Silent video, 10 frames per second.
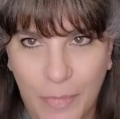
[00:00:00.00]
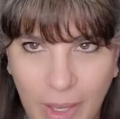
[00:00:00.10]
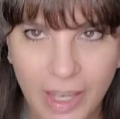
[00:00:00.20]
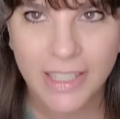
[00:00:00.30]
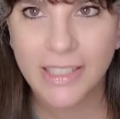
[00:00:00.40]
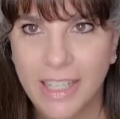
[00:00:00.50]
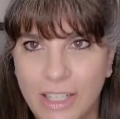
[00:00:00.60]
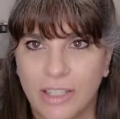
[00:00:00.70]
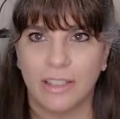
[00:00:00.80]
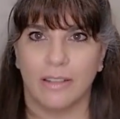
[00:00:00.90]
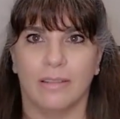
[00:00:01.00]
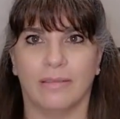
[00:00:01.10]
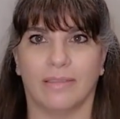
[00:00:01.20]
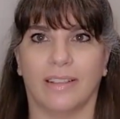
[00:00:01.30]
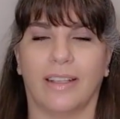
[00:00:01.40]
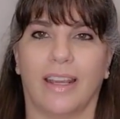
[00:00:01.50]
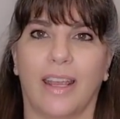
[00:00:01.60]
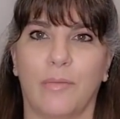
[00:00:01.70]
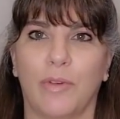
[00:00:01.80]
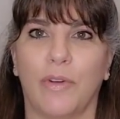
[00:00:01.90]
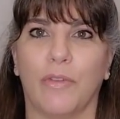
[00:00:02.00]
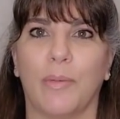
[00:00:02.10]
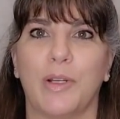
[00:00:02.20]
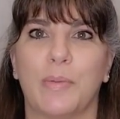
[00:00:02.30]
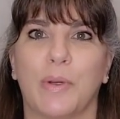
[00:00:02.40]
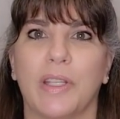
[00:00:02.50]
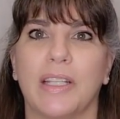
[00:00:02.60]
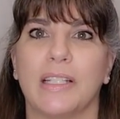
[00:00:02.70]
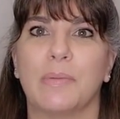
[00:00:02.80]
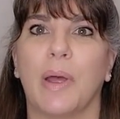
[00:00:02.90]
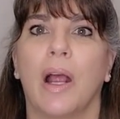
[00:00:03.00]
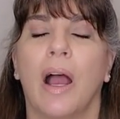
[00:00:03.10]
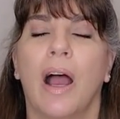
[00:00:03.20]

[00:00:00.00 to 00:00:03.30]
I guess I can't move over much more than this, but